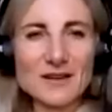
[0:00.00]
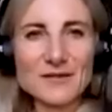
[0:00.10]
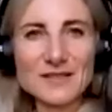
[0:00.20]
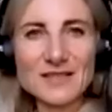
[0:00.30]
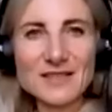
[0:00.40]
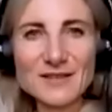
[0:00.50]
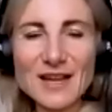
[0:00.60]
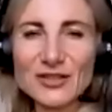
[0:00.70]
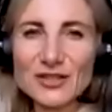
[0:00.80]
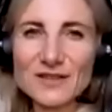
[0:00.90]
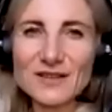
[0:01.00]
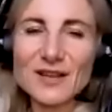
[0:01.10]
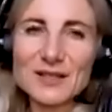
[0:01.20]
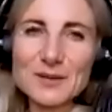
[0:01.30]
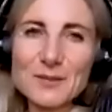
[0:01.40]
that I've seen in
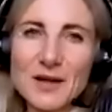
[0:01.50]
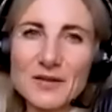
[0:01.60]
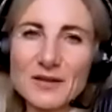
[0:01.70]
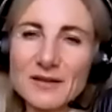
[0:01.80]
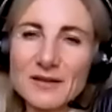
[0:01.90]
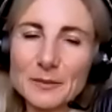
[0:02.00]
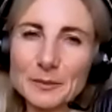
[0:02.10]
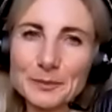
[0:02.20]
the last month.